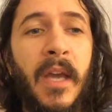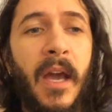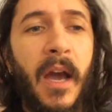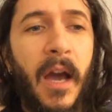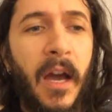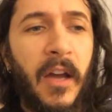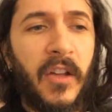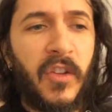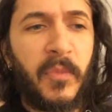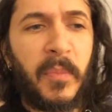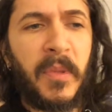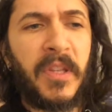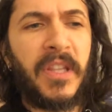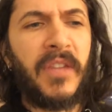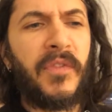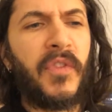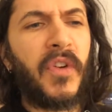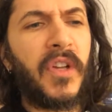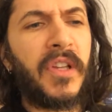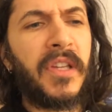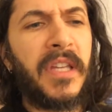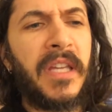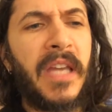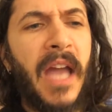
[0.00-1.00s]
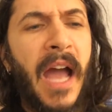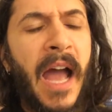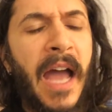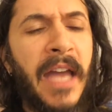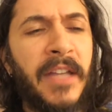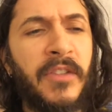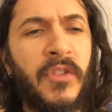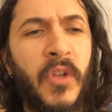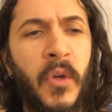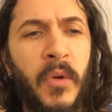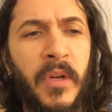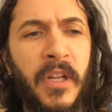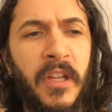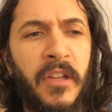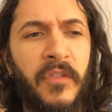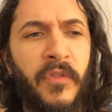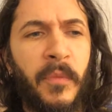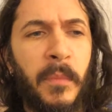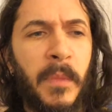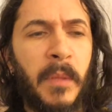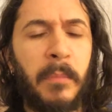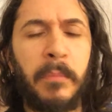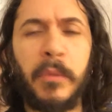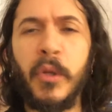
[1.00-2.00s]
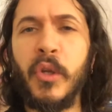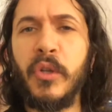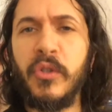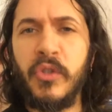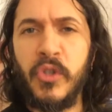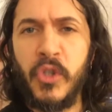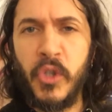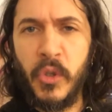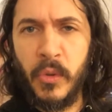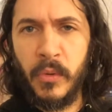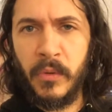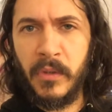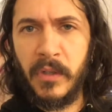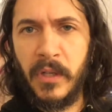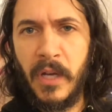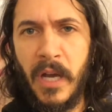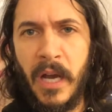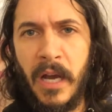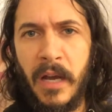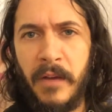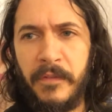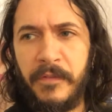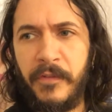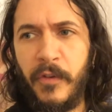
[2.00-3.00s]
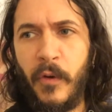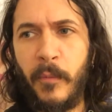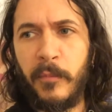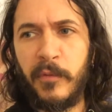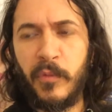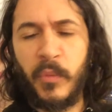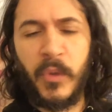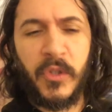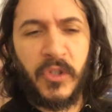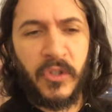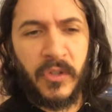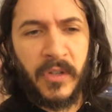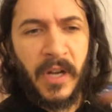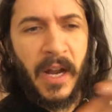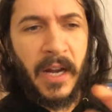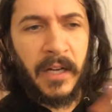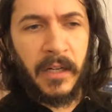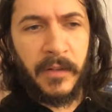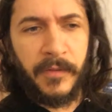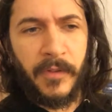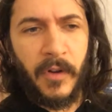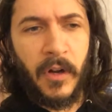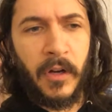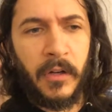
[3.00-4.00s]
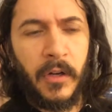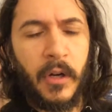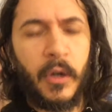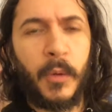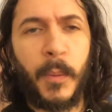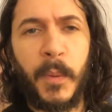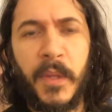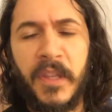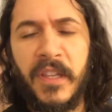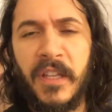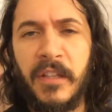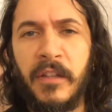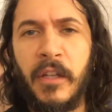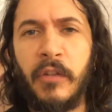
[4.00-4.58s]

Uh, specifically, I noticed from the Blutjung uh, films, which are kind of Erwin C.